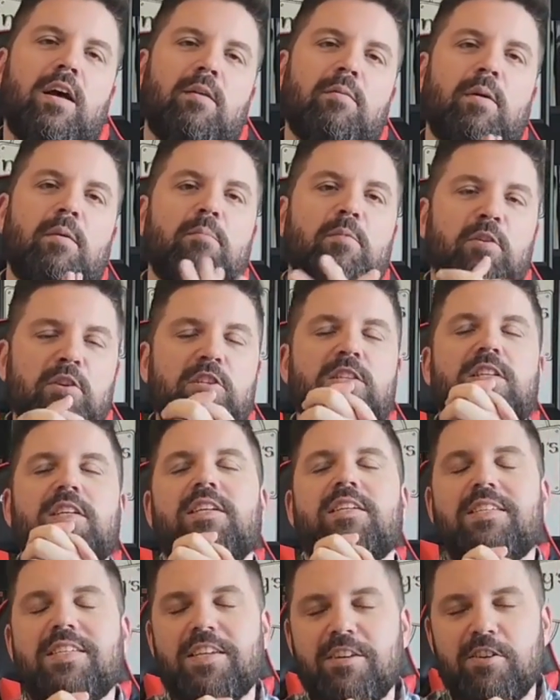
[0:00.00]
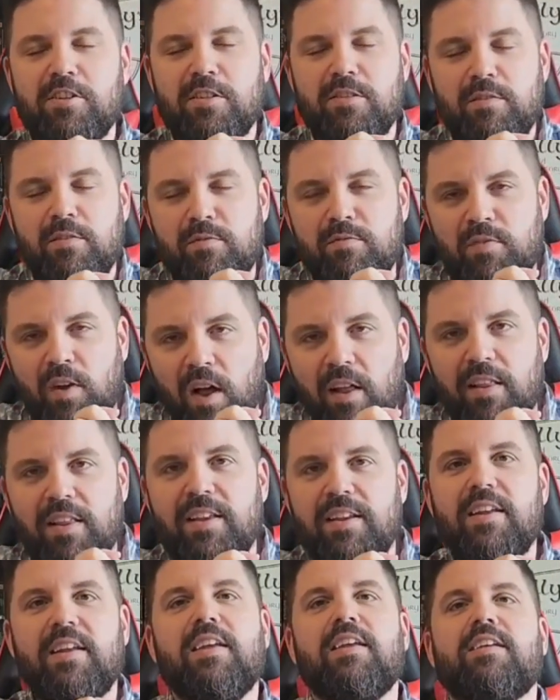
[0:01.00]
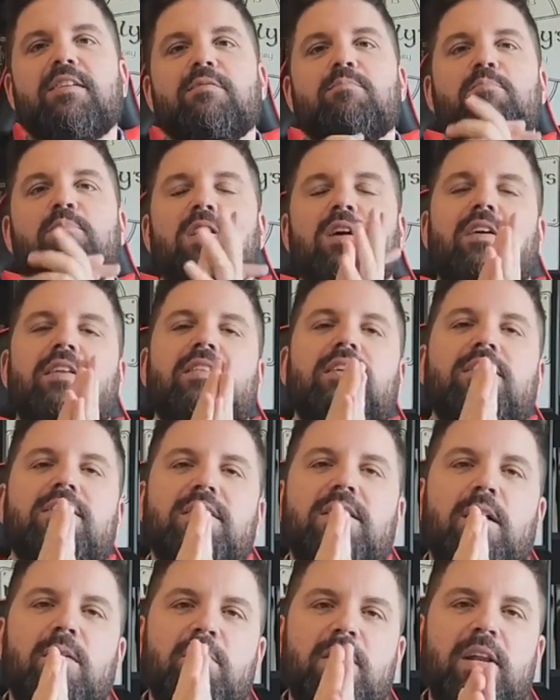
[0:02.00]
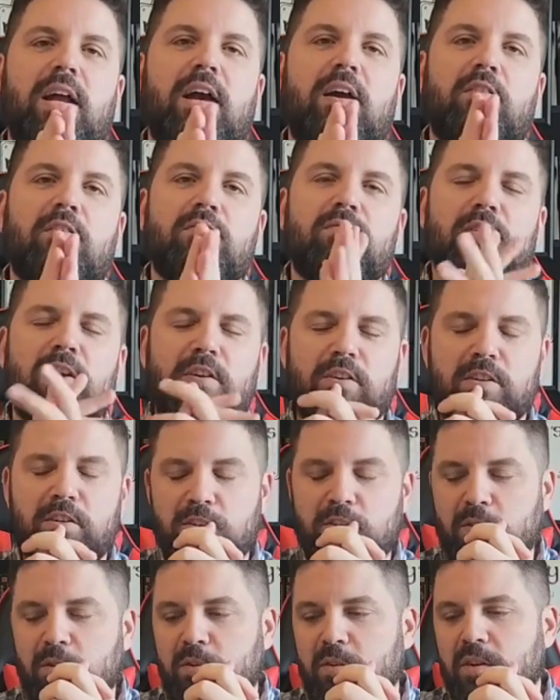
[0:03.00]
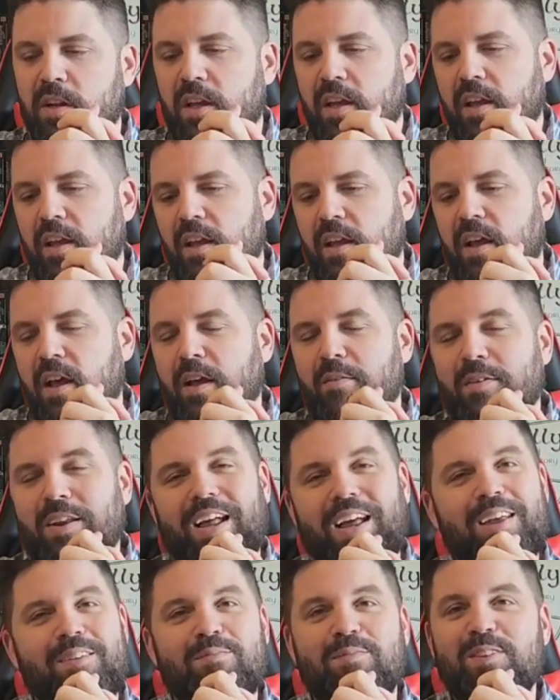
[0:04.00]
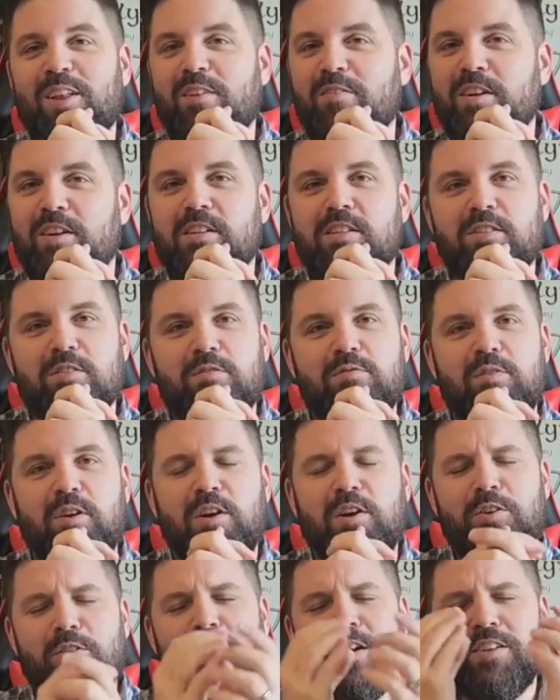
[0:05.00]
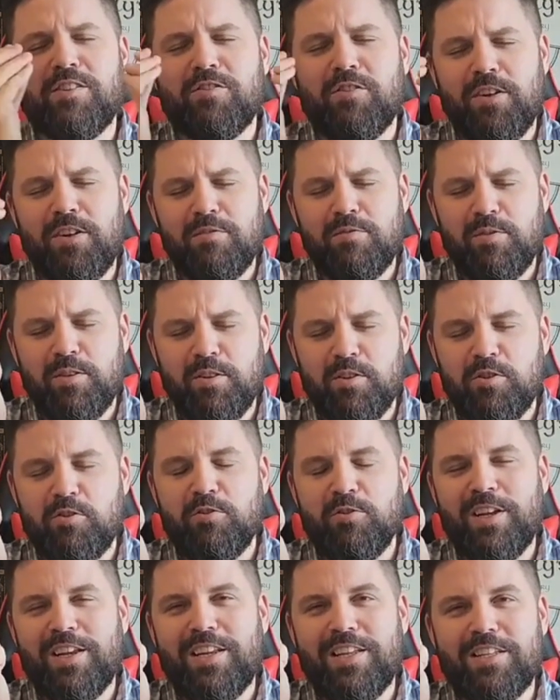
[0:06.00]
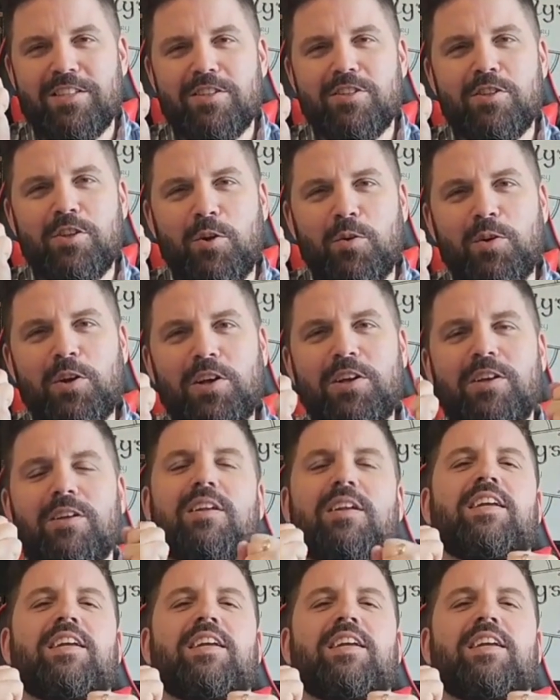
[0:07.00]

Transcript: Mercy, Tears of the Fallen, his book that's coming out very soon. And I am loving it so far. You guys are in for a treat. It's so good.